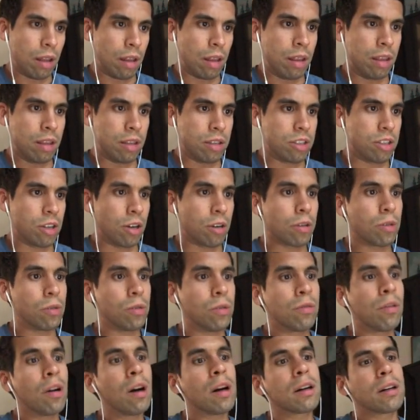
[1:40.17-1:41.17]
the
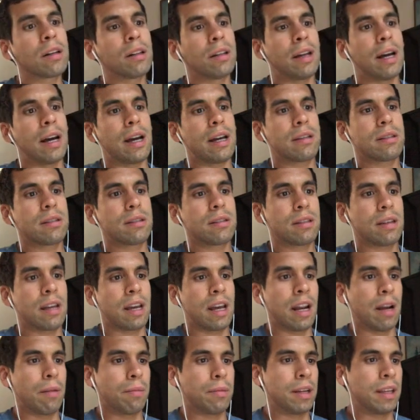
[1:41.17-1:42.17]
circle wrong class,
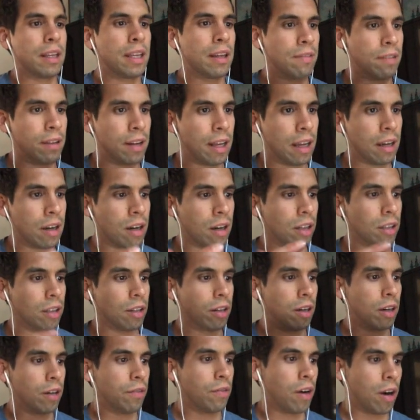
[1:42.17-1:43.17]
and I'm going to give it a color
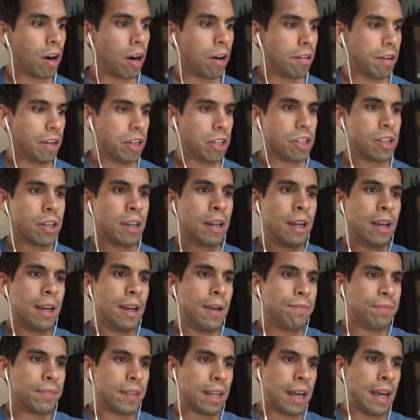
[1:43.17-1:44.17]
of orange.
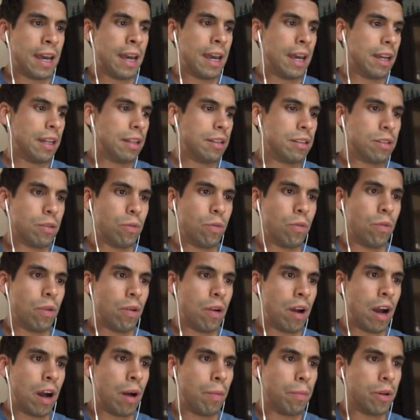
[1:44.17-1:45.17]
And
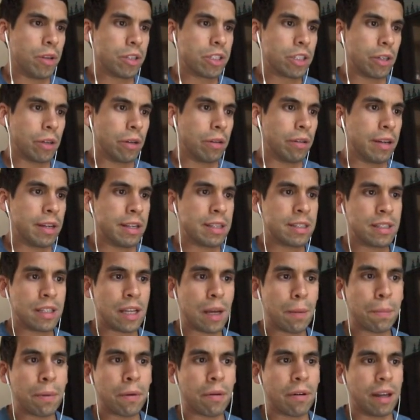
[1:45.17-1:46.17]
I'm also going to
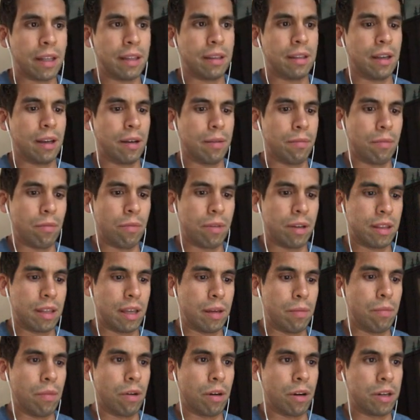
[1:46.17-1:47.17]
separate them with
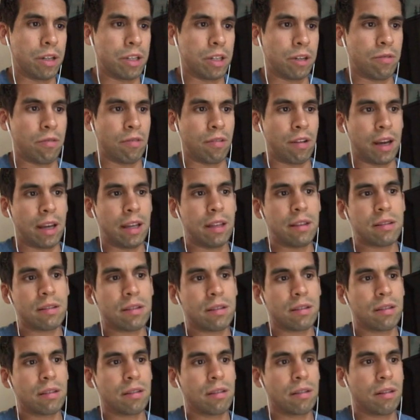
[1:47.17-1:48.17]
a margin
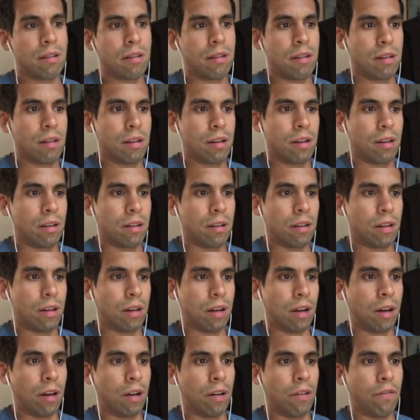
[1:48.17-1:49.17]
right
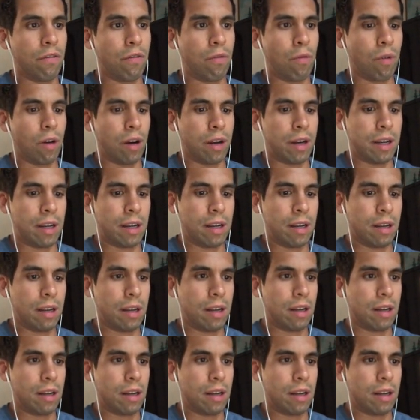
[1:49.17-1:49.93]
of 1